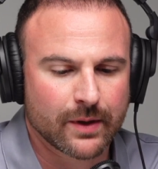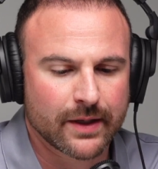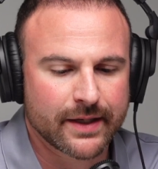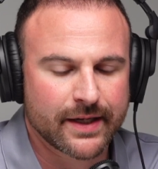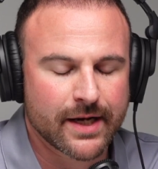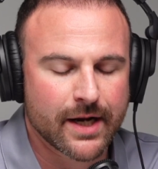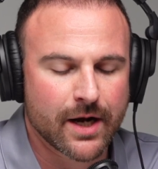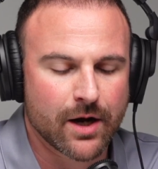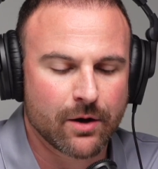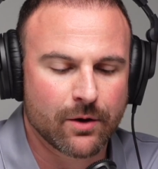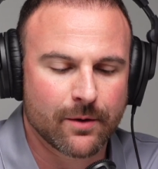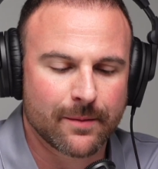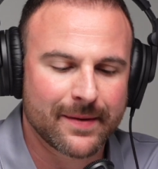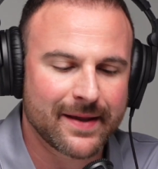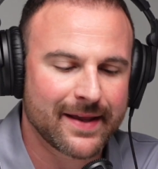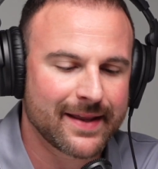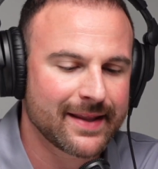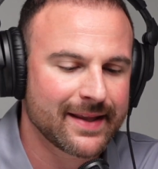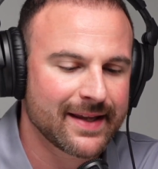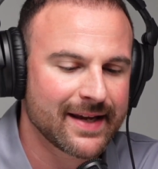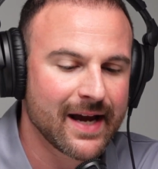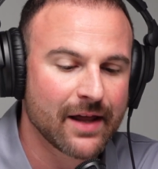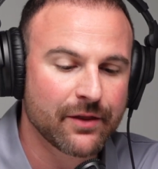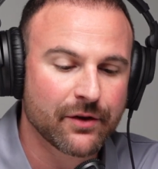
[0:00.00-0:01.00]

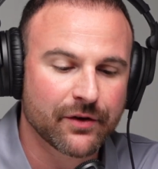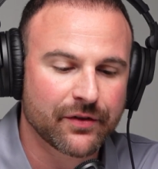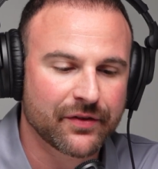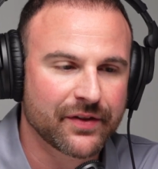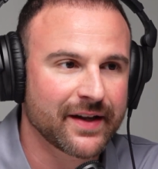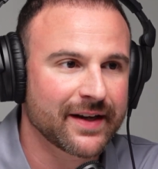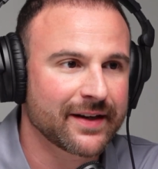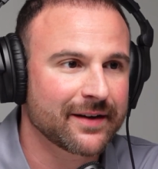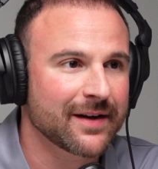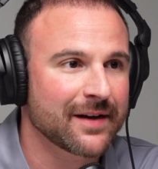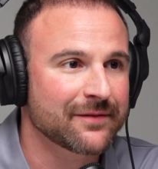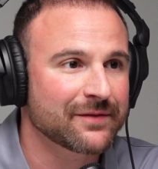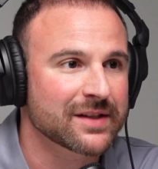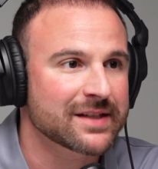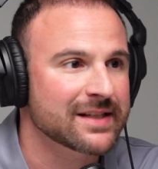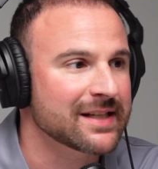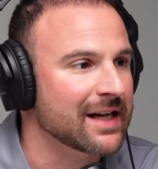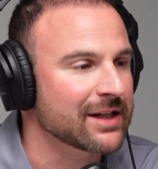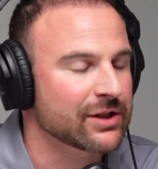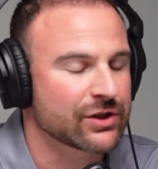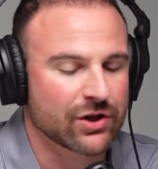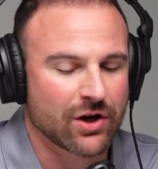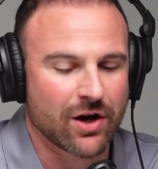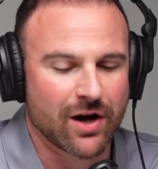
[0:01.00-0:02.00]
and the other thing I have to
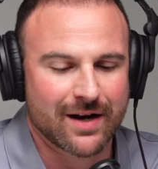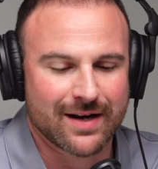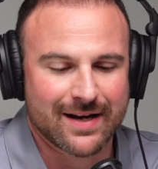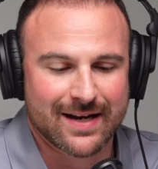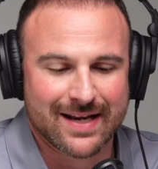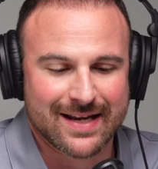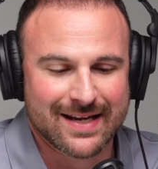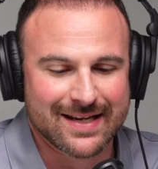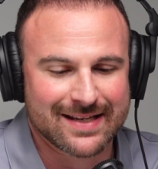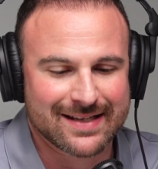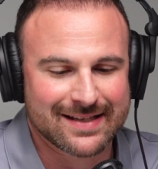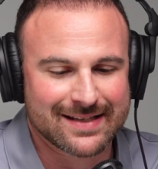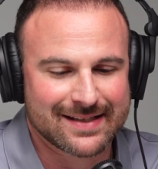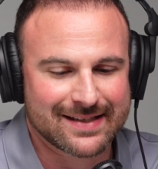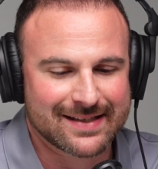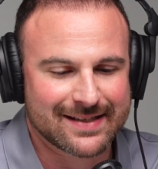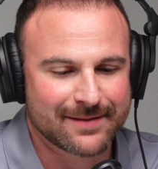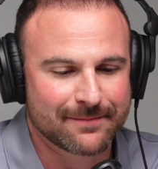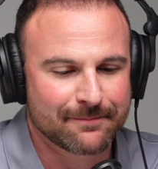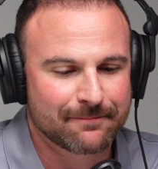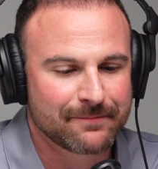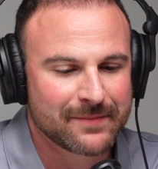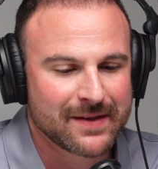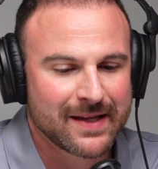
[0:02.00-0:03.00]
touch on
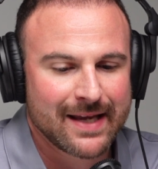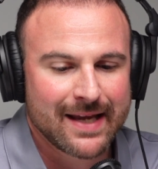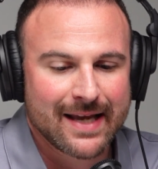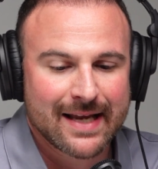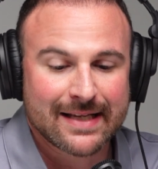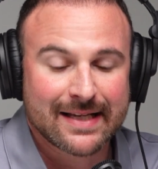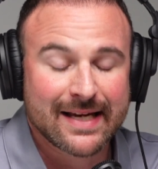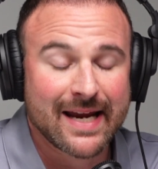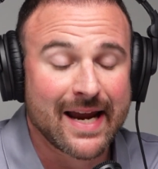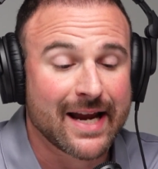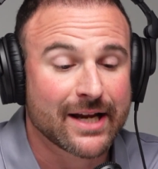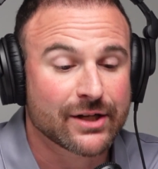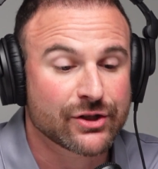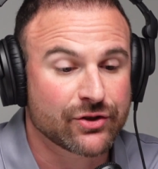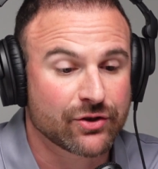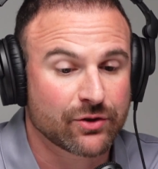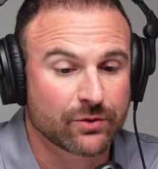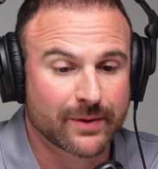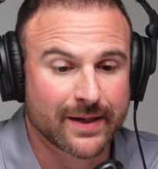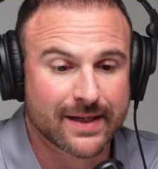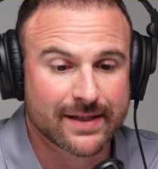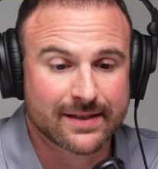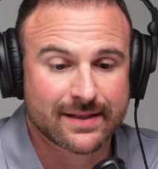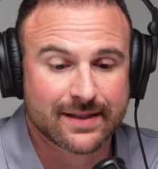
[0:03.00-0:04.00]
is cancer
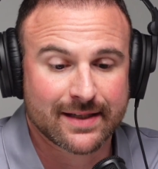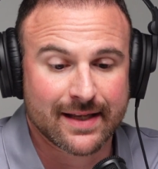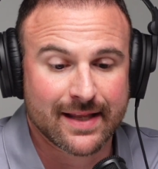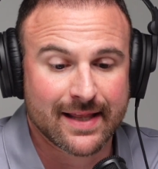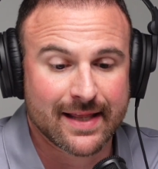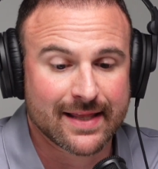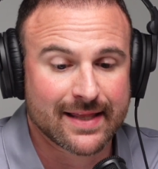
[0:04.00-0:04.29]
risk.